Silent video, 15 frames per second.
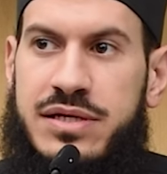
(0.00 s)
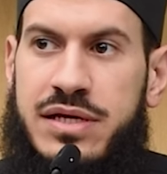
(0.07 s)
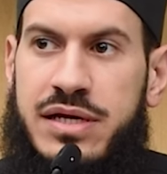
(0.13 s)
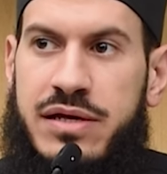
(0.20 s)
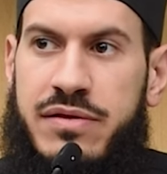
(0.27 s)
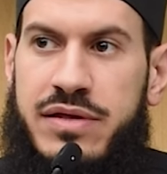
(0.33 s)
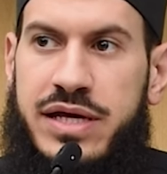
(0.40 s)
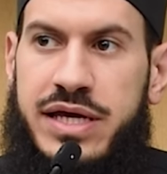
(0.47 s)

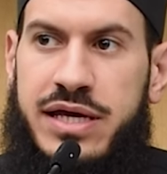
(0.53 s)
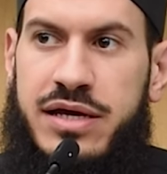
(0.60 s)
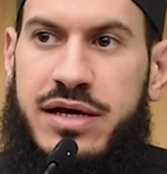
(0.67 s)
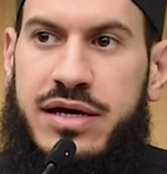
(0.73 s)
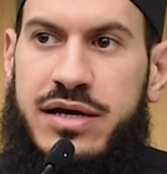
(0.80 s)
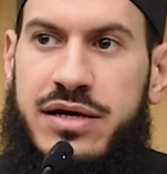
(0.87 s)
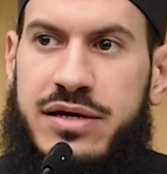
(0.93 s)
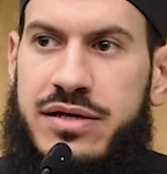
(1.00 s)

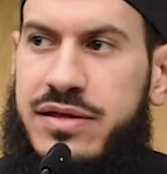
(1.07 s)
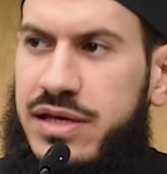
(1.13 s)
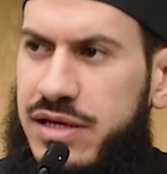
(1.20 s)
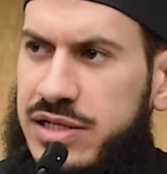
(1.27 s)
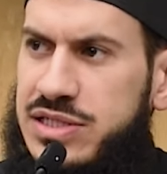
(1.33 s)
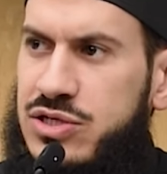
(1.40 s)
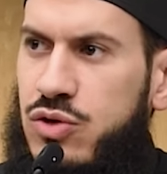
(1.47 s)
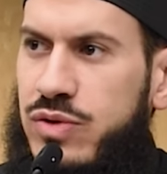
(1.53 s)
it's
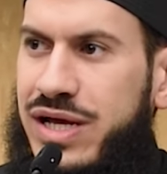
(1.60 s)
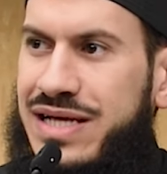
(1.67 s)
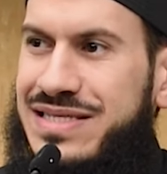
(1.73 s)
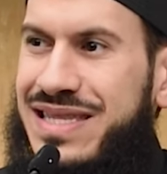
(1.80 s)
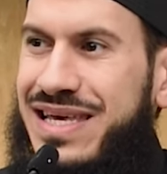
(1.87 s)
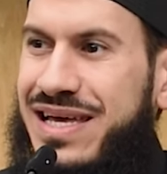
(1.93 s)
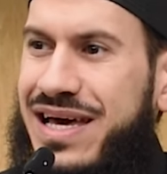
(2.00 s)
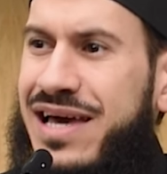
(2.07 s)
known as the
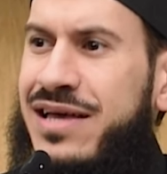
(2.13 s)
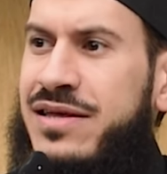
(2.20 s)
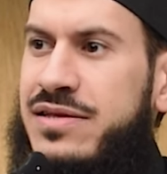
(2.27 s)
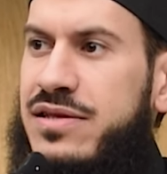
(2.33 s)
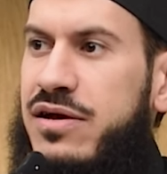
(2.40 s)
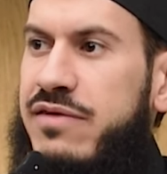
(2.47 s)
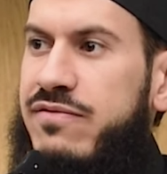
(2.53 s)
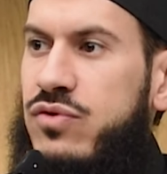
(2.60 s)
Ahd
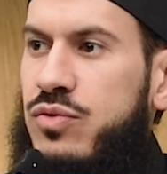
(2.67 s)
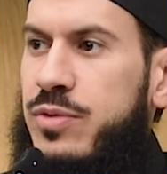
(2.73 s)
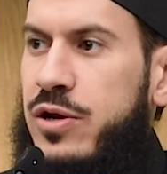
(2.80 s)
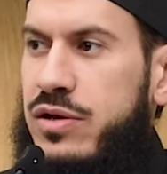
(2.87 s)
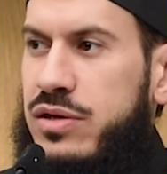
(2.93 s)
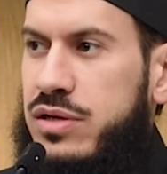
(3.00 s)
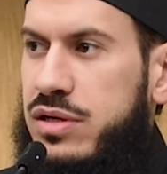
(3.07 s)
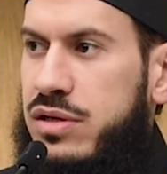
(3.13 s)
of Umar
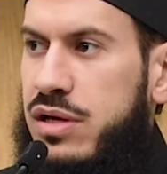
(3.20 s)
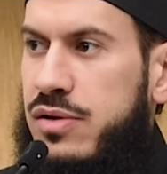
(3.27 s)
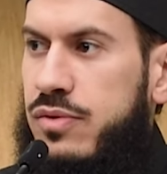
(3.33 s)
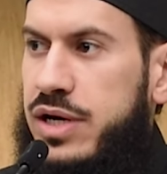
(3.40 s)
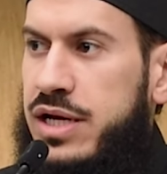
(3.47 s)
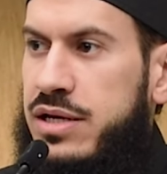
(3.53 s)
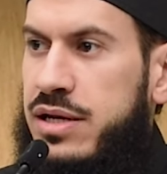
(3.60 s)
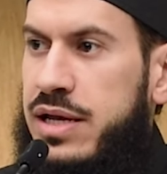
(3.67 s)
radiallahu
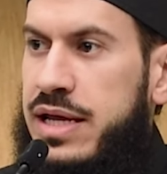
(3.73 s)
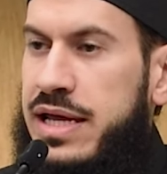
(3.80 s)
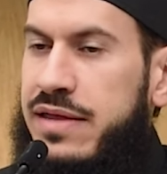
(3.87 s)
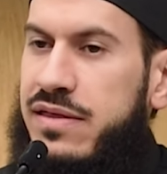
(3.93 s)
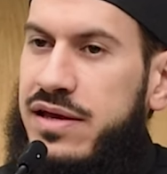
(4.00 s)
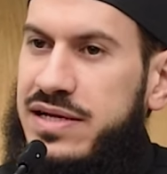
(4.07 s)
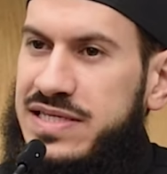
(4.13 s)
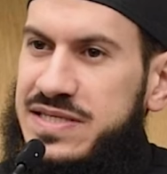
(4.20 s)
an, that
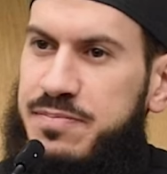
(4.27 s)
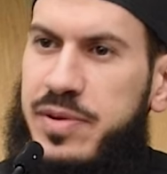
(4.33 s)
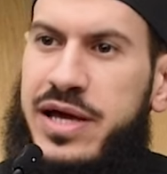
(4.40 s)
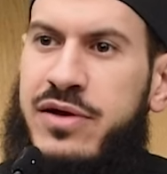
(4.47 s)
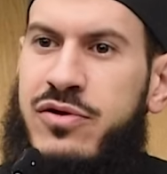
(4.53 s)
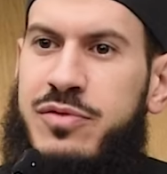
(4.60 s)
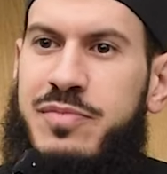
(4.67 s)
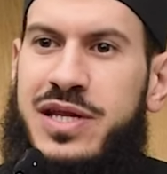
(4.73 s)
inspired
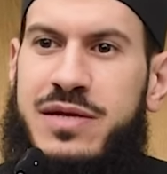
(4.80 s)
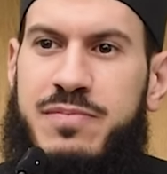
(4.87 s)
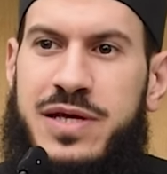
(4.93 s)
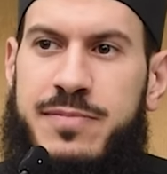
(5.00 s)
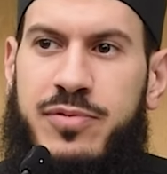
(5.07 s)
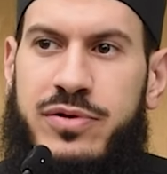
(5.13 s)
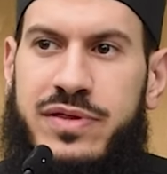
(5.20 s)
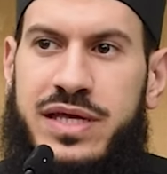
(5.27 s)
many people
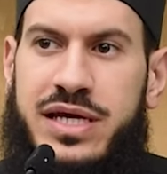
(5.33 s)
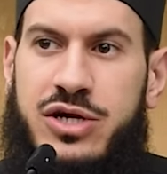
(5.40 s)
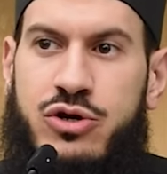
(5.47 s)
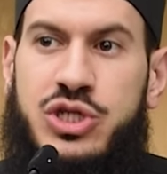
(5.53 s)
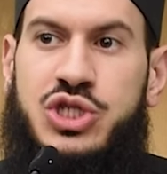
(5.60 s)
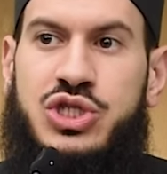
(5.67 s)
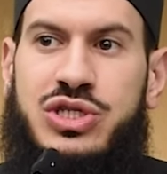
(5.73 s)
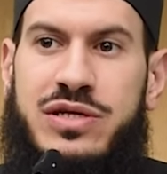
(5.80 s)
in the
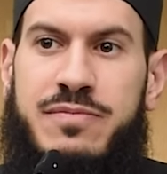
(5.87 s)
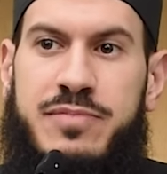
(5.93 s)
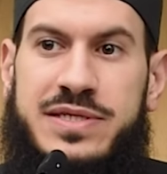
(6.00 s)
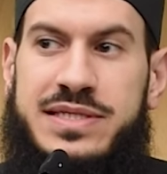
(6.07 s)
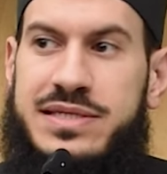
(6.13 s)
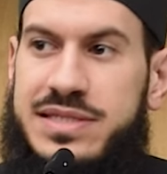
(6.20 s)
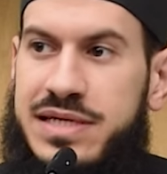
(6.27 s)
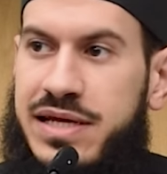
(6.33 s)
Christian
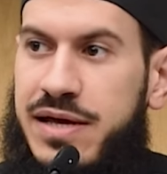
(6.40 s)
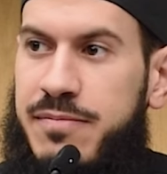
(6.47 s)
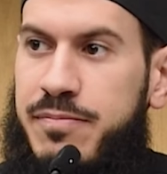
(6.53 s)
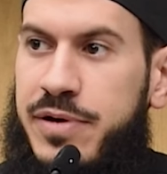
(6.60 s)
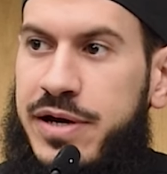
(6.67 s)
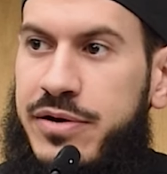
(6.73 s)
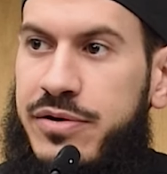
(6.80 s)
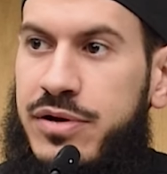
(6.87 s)
Byzantine
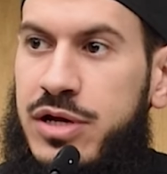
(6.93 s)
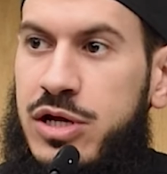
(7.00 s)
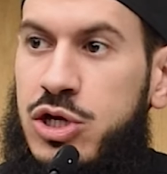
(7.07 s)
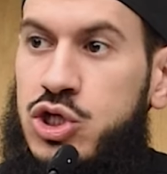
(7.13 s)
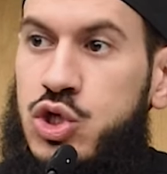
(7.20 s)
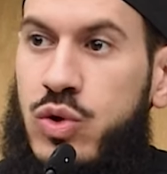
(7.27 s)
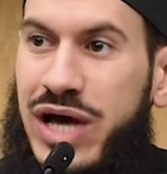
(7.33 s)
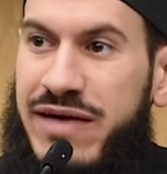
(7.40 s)
Empire to
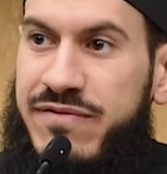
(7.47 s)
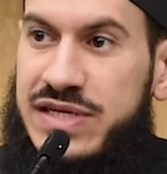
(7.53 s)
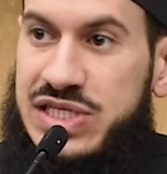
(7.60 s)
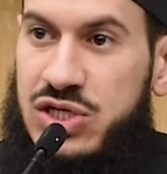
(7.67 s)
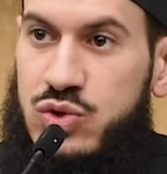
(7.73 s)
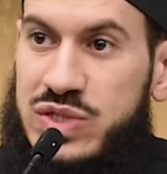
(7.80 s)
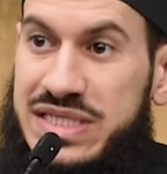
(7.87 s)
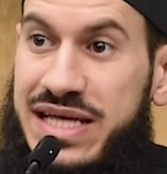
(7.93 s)
have a
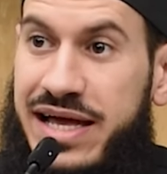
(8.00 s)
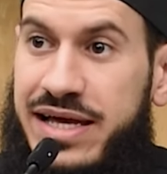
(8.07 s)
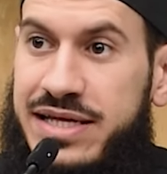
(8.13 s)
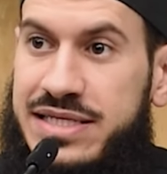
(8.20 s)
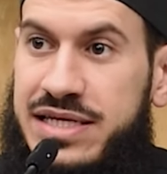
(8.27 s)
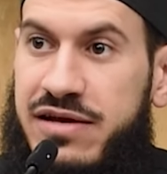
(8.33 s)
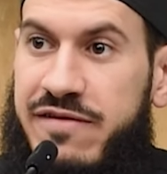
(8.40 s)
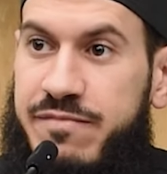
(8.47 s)
society
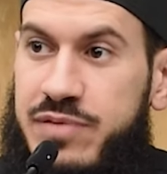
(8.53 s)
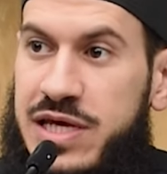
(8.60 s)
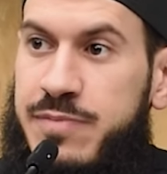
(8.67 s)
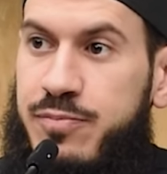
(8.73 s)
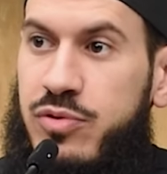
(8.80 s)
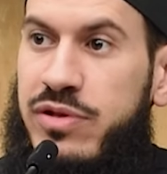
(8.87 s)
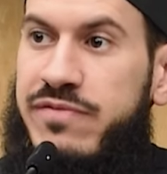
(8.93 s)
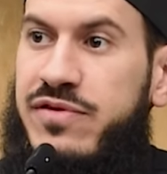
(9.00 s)
of people
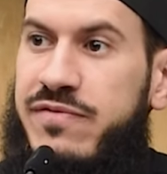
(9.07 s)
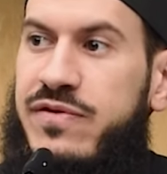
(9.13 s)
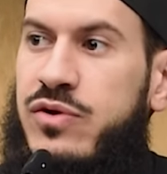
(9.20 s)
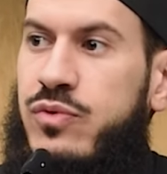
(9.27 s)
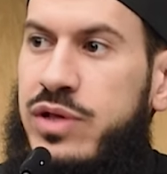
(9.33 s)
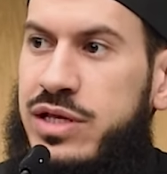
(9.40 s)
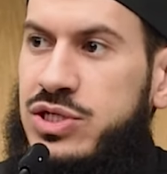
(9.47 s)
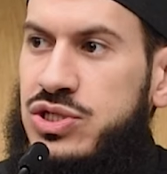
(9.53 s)
of different
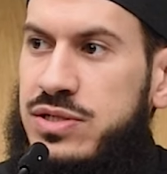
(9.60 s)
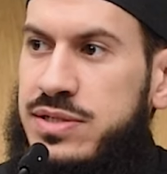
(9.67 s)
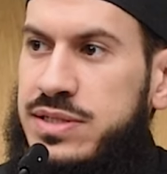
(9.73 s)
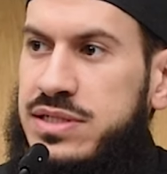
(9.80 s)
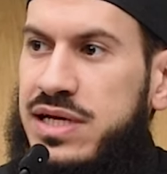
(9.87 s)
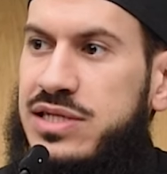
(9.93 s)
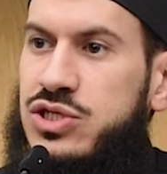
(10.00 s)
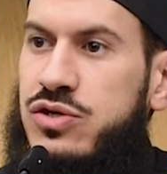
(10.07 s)
religions
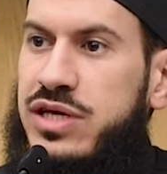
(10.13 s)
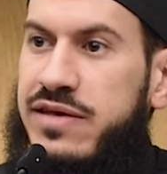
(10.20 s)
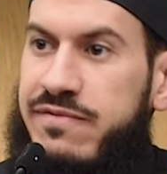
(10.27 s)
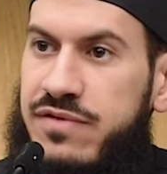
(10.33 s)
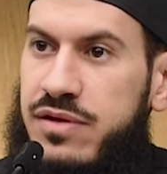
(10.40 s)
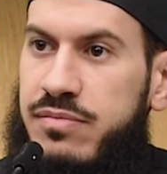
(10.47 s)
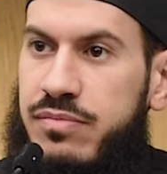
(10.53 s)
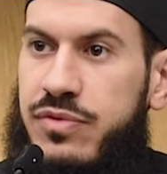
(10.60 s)
and to give
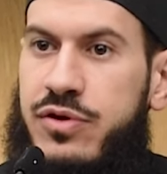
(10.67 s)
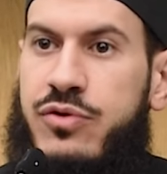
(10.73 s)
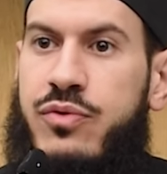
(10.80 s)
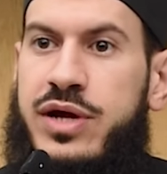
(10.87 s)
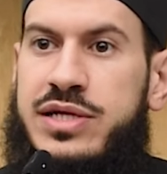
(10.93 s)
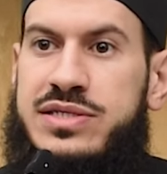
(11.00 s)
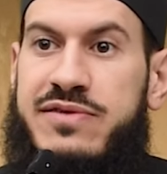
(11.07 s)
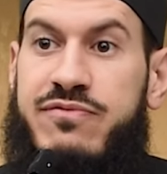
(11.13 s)
them their rights
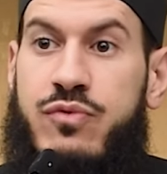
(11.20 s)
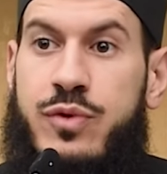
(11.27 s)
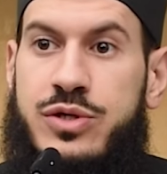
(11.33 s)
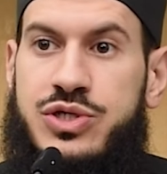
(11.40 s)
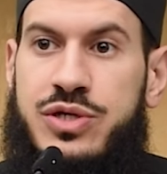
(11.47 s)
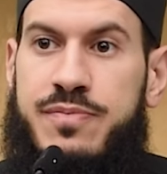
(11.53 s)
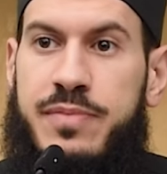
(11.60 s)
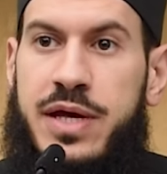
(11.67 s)
of
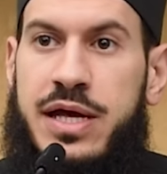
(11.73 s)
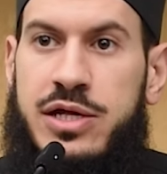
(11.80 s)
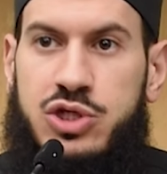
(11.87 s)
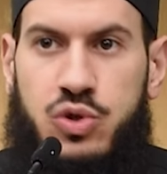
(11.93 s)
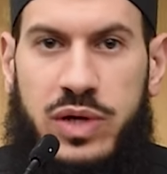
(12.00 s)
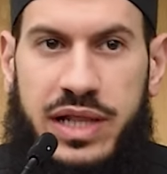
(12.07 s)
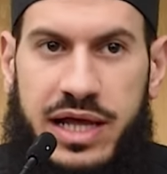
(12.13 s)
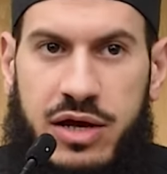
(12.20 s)
worship, to
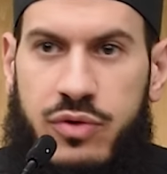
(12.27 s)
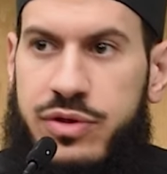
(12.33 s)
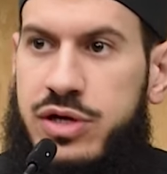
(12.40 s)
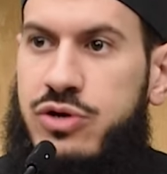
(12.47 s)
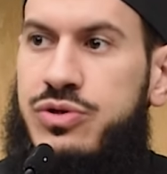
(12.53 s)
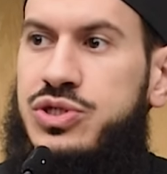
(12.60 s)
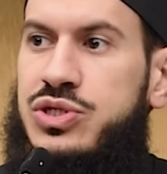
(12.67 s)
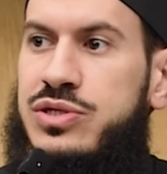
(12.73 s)
allow the
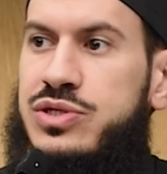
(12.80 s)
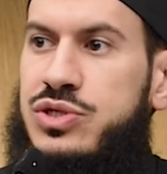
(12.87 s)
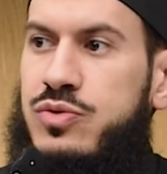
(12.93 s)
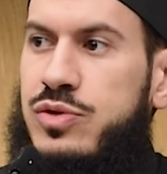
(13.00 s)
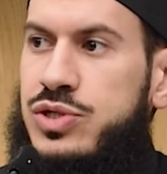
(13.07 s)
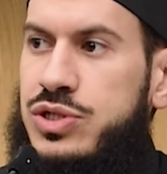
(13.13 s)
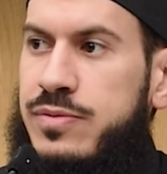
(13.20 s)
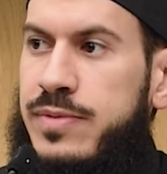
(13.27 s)
Christians to
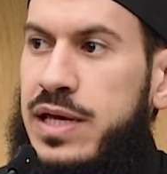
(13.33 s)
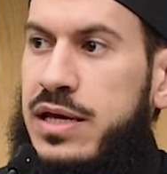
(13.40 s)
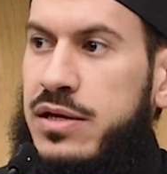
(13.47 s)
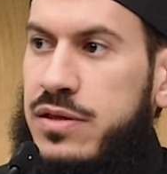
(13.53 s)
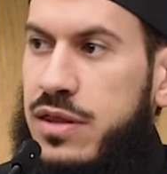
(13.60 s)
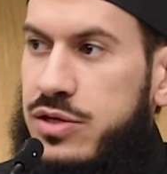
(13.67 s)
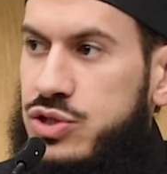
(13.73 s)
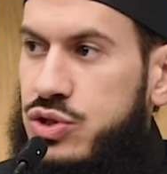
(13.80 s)
worship, the
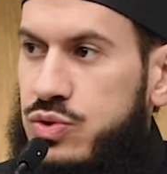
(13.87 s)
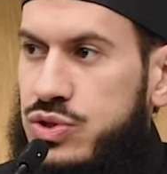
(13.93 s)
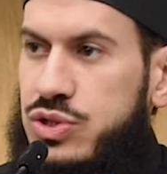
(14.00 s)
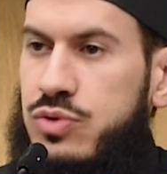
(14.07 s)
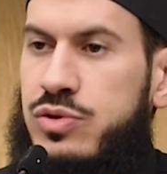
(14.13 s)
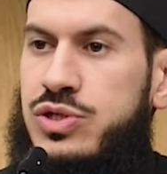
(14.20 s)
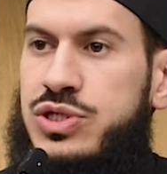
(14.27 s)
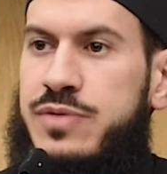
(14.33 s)
Jews to
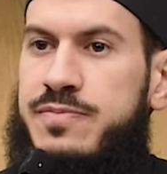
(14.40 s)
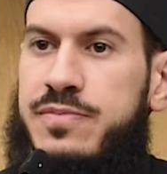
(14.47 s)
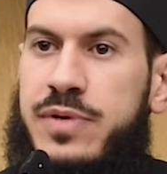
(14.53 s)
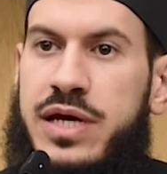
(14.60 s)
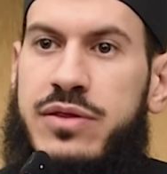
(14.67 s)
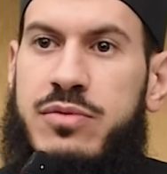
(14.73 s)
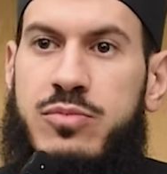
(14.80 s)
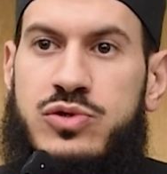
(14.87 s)
worship, and the
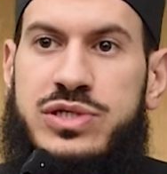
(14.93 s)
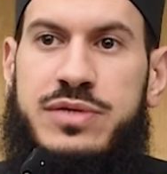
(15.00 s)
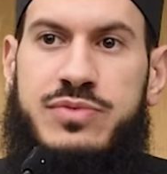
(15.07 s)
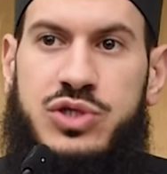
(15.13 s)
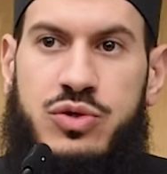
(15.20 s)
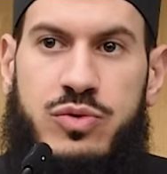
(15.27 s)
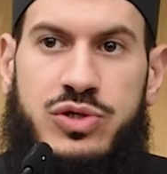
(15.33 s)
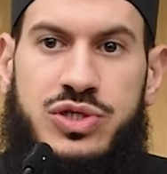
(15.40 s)
Muslims to
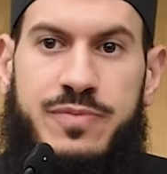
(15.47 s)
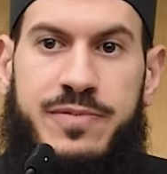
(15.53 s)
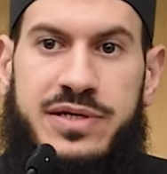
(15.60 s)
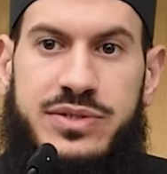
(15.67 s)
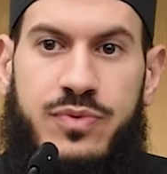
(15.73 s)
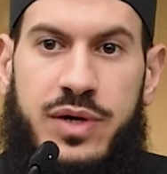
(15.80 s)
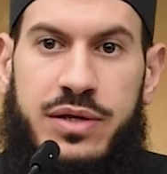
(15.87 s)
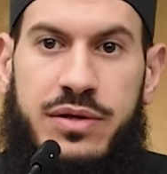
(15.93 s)
worship as
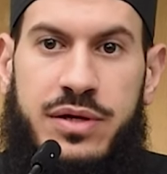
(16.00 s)
well.